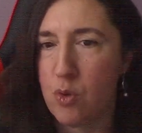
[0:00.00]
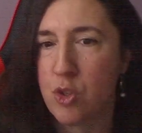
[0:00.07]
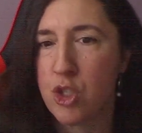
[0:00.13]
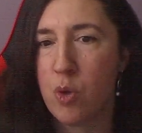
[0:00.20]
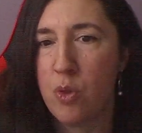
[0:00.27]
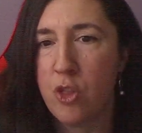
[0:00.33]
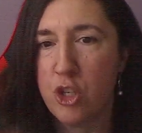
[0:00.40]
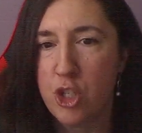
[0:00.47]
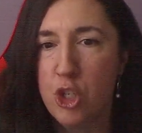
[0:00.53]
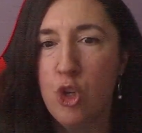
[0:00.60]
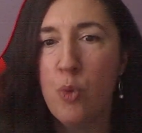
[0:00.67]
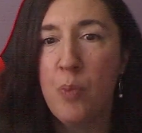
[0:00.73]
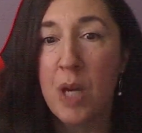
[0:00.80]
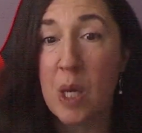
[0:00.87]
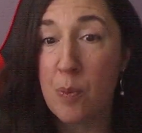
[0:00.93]
So when the two
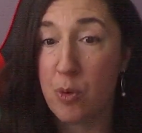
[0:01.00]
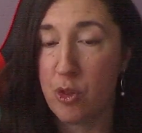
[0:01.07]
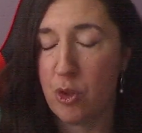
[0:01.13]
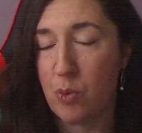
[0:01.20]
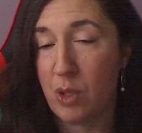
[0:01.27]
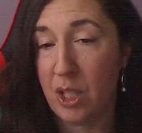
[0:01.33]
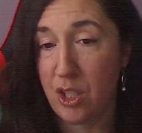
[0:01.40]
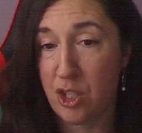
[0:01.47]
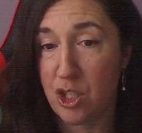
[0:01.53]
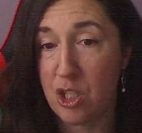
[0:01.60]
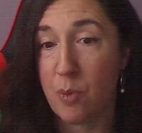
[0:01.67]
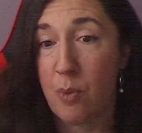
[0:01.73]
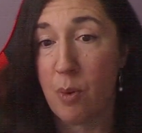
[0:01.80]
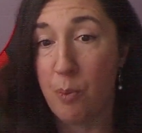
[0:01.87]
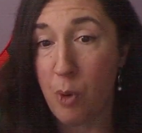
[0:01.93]
people in the
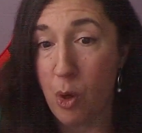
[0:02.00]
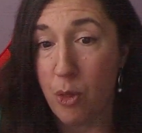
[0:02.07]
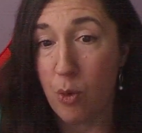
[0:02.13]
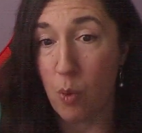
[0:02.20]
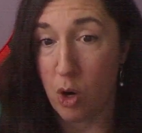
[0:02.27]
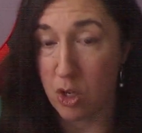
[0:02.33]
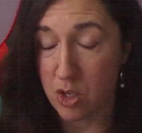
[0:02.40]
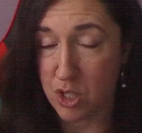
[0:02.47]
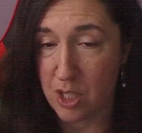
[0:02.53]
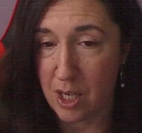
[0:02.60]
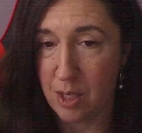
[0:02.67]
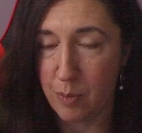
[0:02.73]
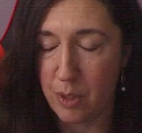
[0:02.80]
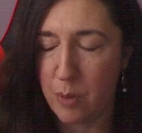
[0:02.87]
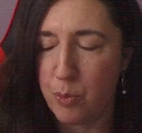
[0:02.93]
relationship are both water
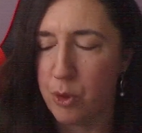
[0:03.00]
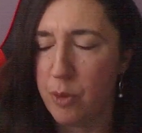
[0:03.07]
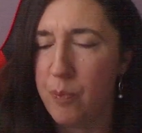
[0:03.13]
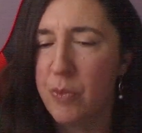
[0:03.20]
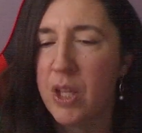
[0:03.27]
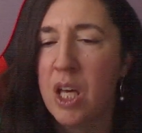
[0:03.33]
sign people,